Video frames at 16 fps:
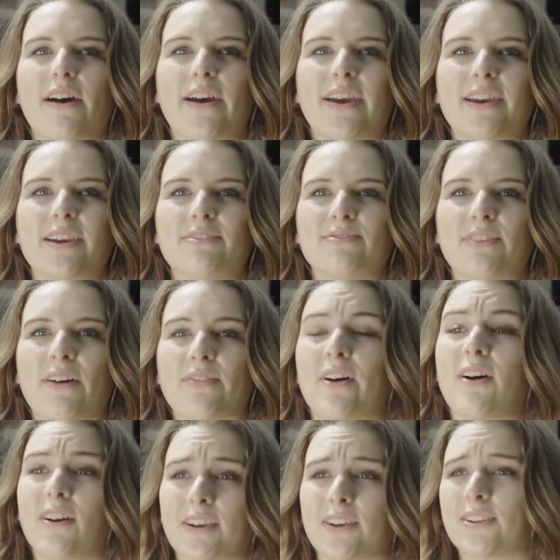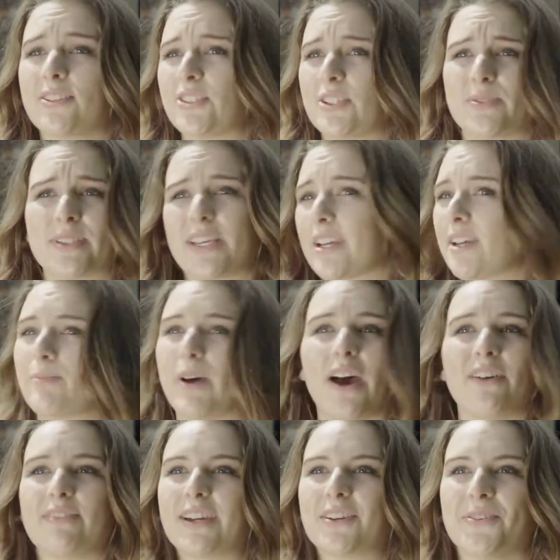I found that archaeology was, like, a
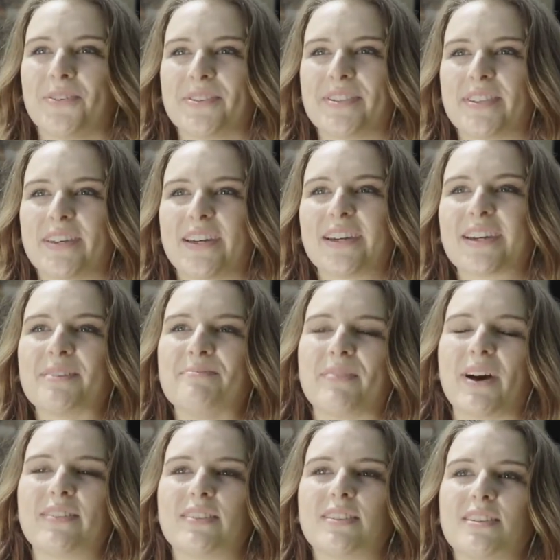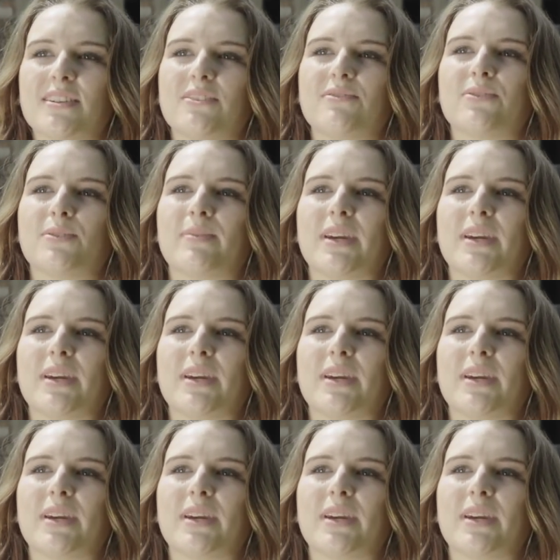perfect course that combined the two for